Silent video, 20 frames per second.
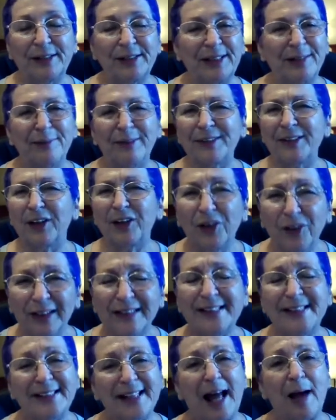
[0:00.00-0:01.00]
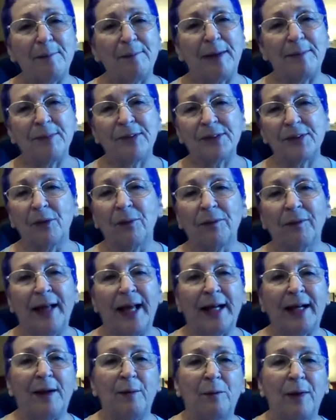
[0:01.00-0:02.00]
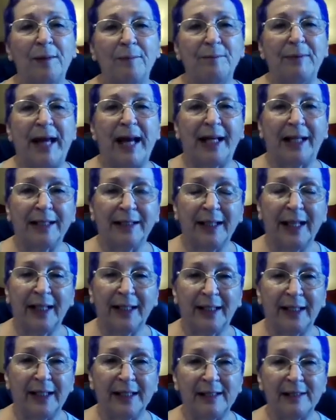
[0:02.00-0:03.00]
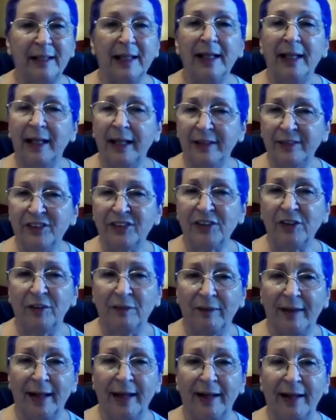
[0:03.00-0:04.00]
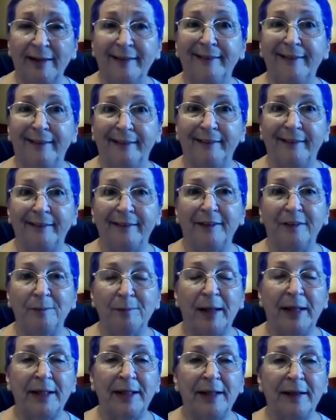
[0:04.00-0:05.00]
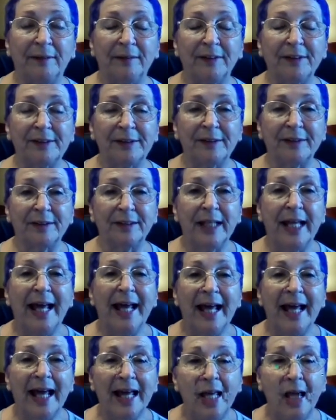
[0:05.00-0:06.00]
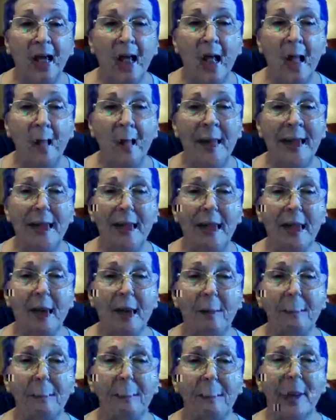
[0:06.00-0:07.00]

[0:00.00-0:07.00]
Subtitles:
It was a good stop. I'm so glad I went back in that case, and so glad I didn't in many others, because I had a long way to go.